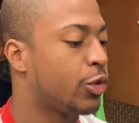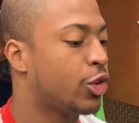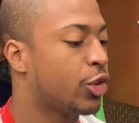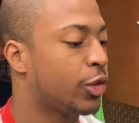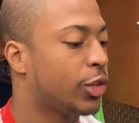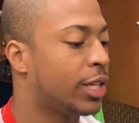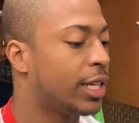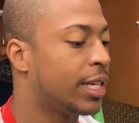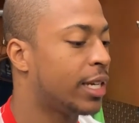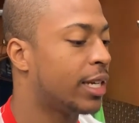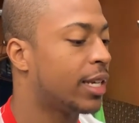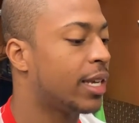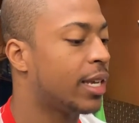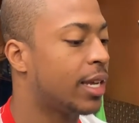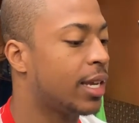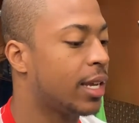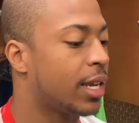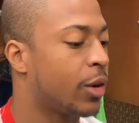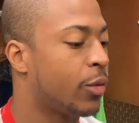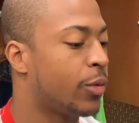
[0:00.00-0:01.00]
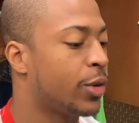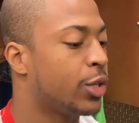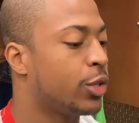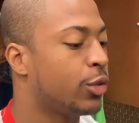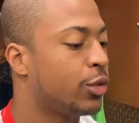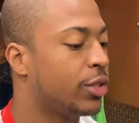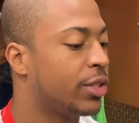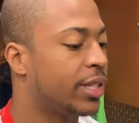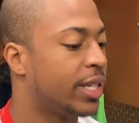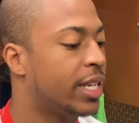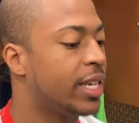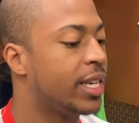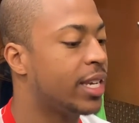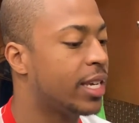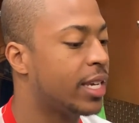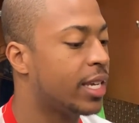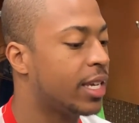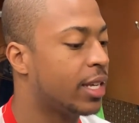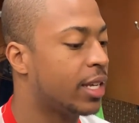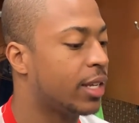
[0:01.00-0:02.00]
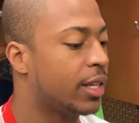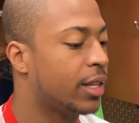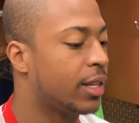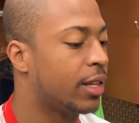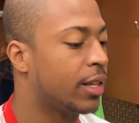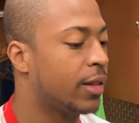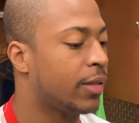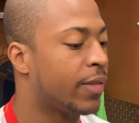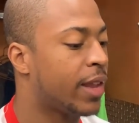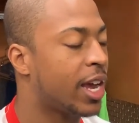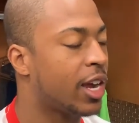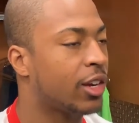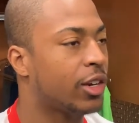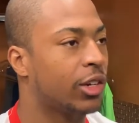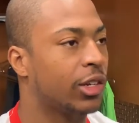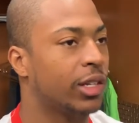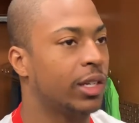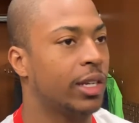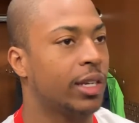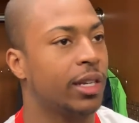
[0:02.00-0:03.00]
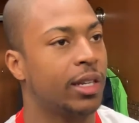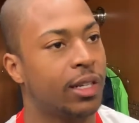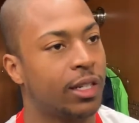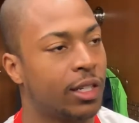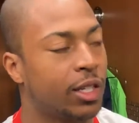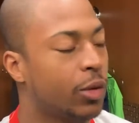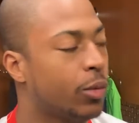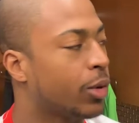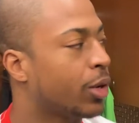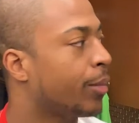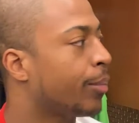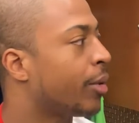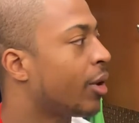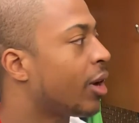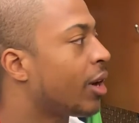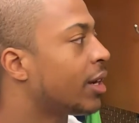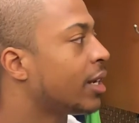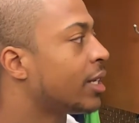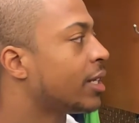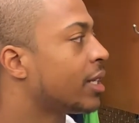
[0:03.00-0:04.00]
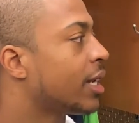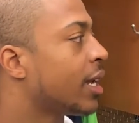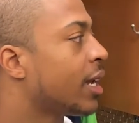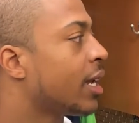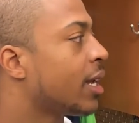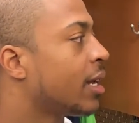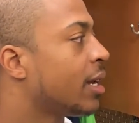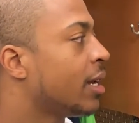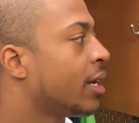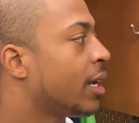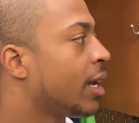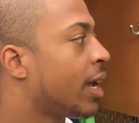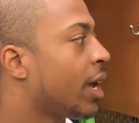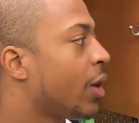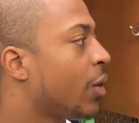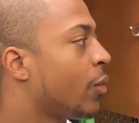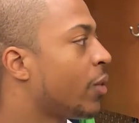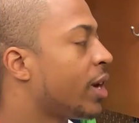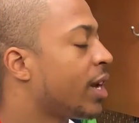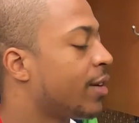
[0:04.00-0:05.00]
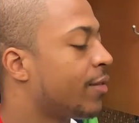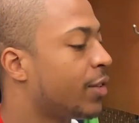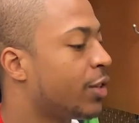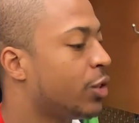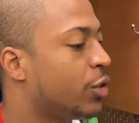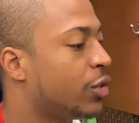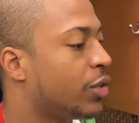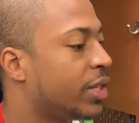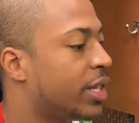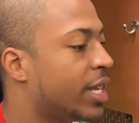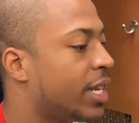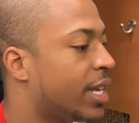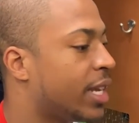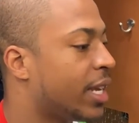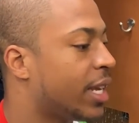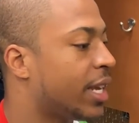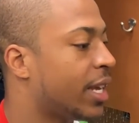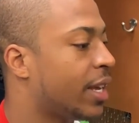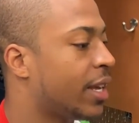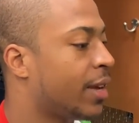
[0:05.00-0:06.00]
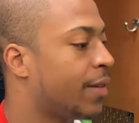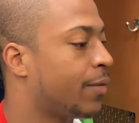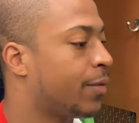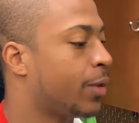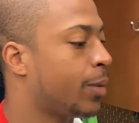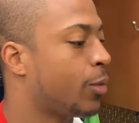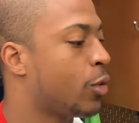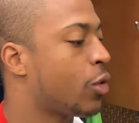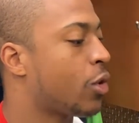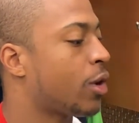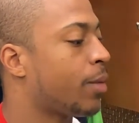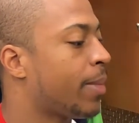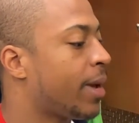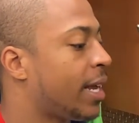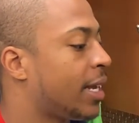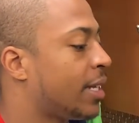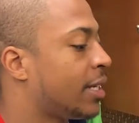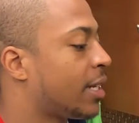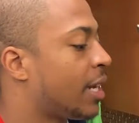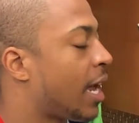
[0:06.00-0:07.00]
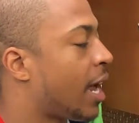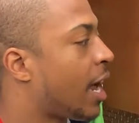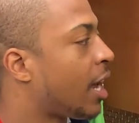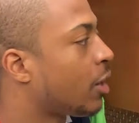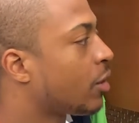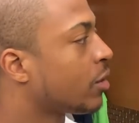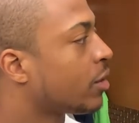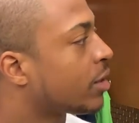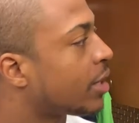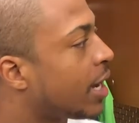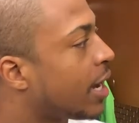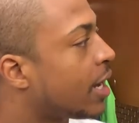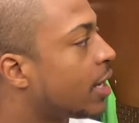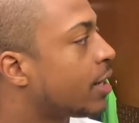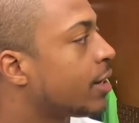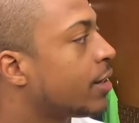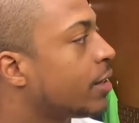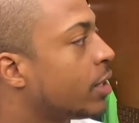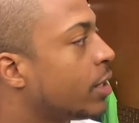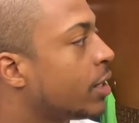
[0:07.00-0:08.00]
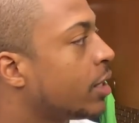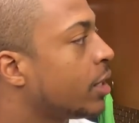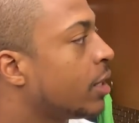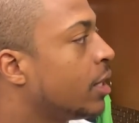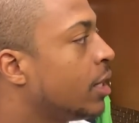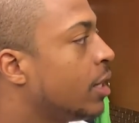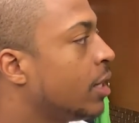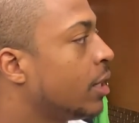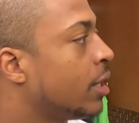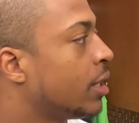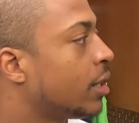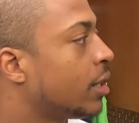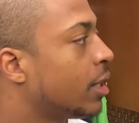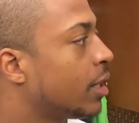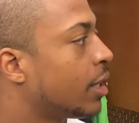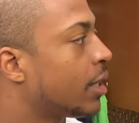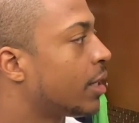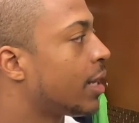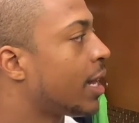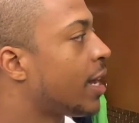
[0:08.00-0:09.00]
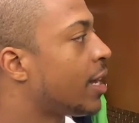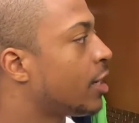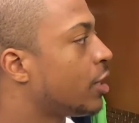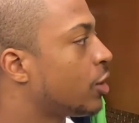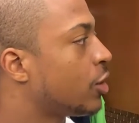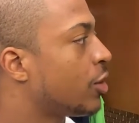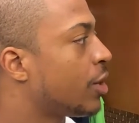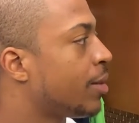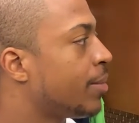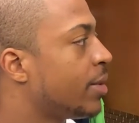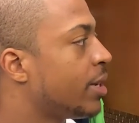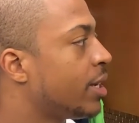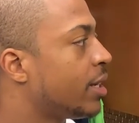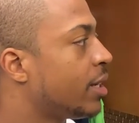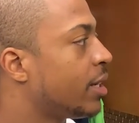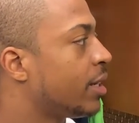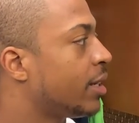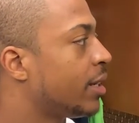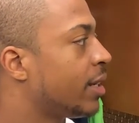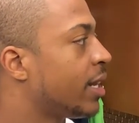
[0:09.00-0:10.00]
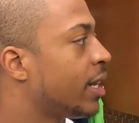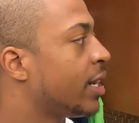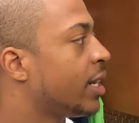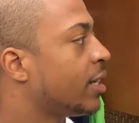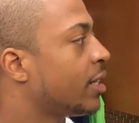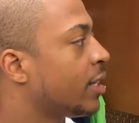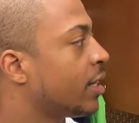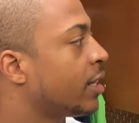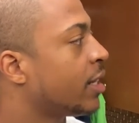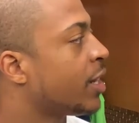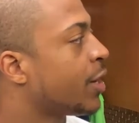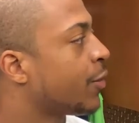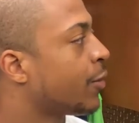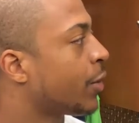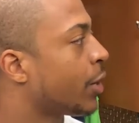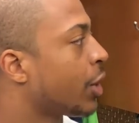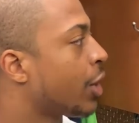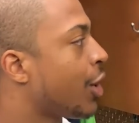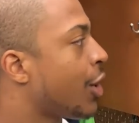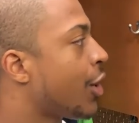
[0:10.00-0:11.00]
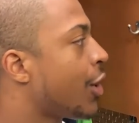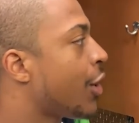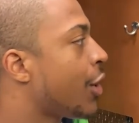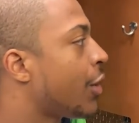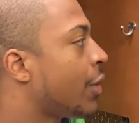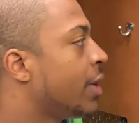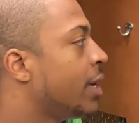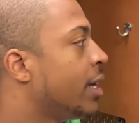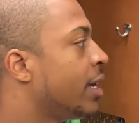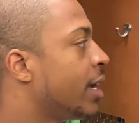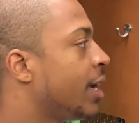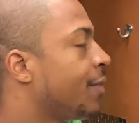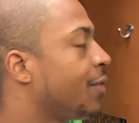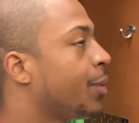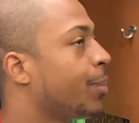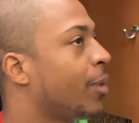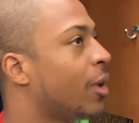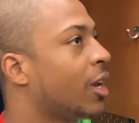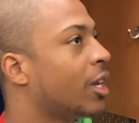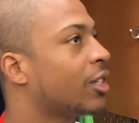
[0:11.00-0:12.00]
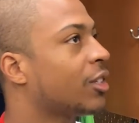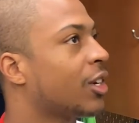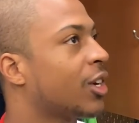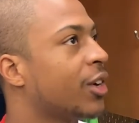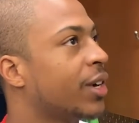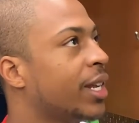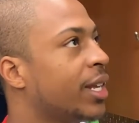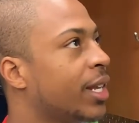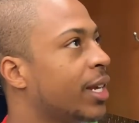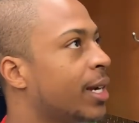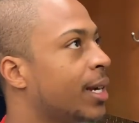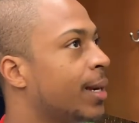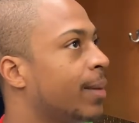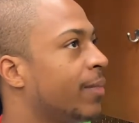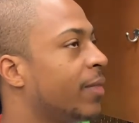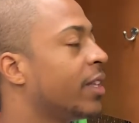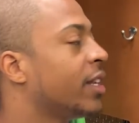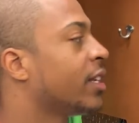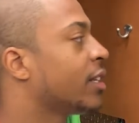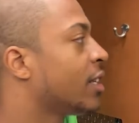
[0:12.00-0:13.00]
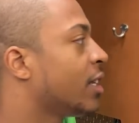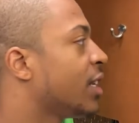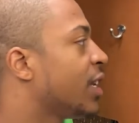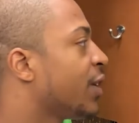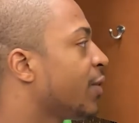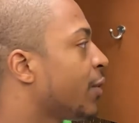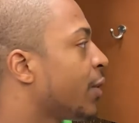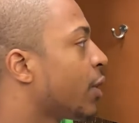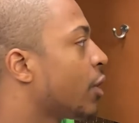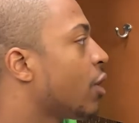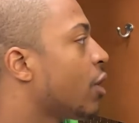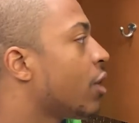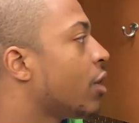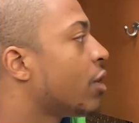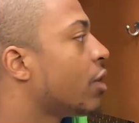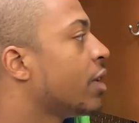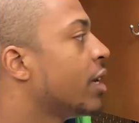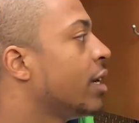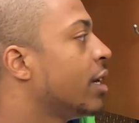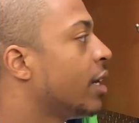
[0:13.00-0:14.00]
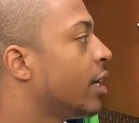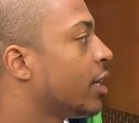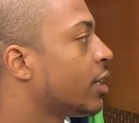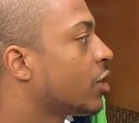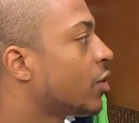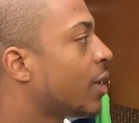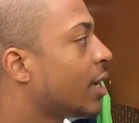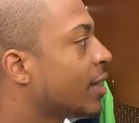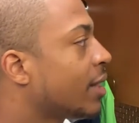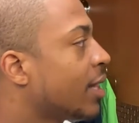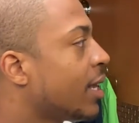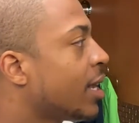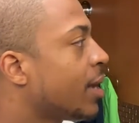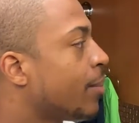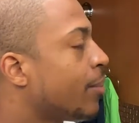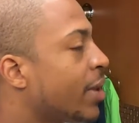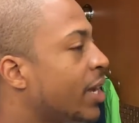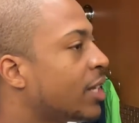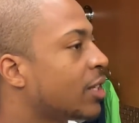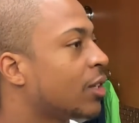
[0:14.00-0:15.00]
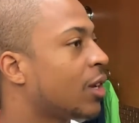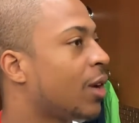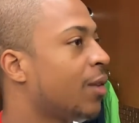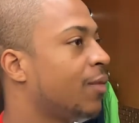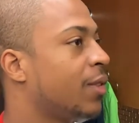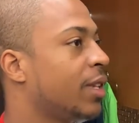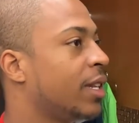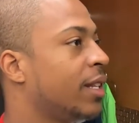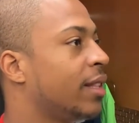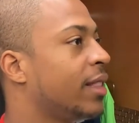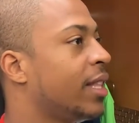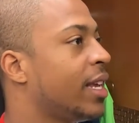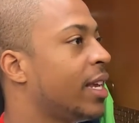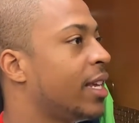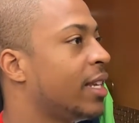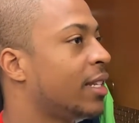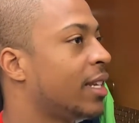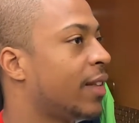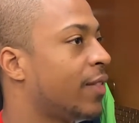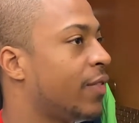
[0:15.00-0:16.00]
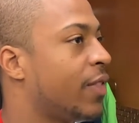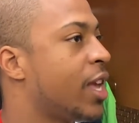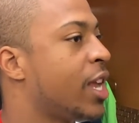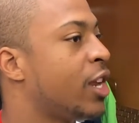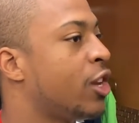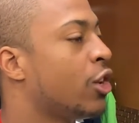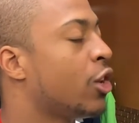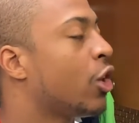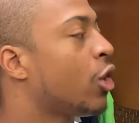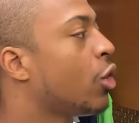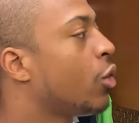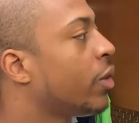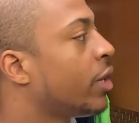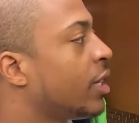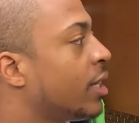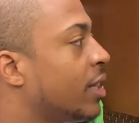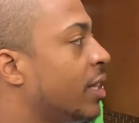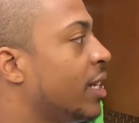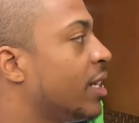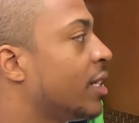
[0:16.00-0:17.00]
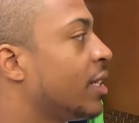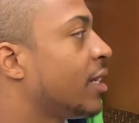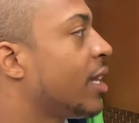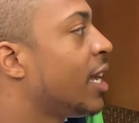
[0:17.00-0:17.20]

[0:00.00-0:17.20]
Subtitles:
you're looking, and when you see it, now you're looking to see where the ball is at. And whenever you see it, if the quarterback is outside of the line of scrimmage, then it's a different call. If the ball is already up, then it's a different call. And so I think based off of the things that they know and the things